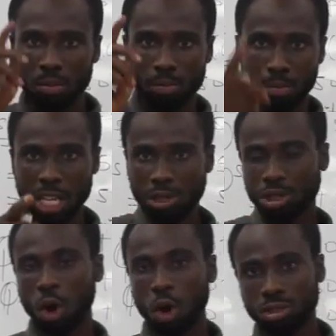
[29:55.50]
Make
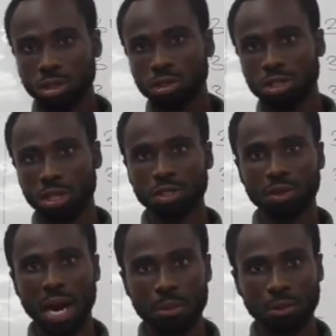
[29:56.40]
sure also to
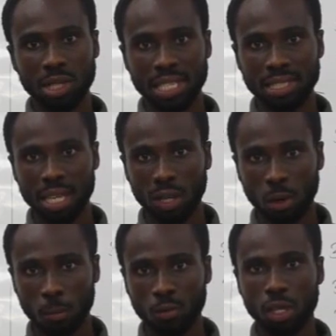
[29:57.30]
subscribe to the channel
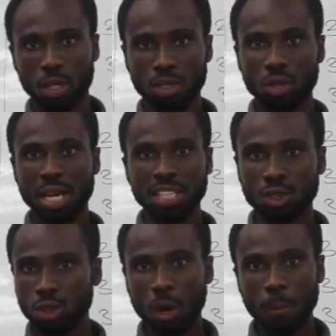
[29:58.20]
so that
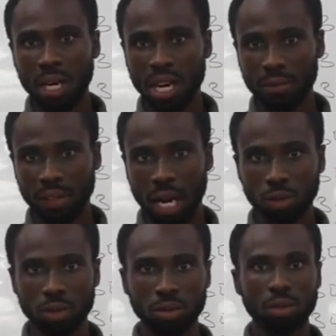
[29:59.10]
you will not be left
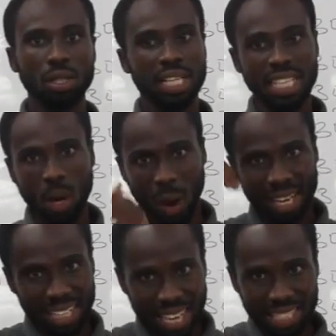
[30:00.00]
out. In
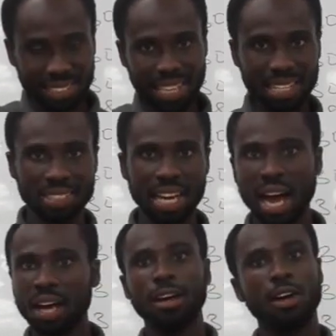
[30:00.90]
our next lecture,
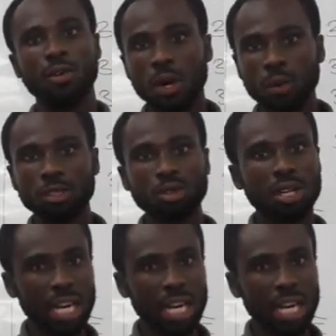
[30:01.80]
we are going to look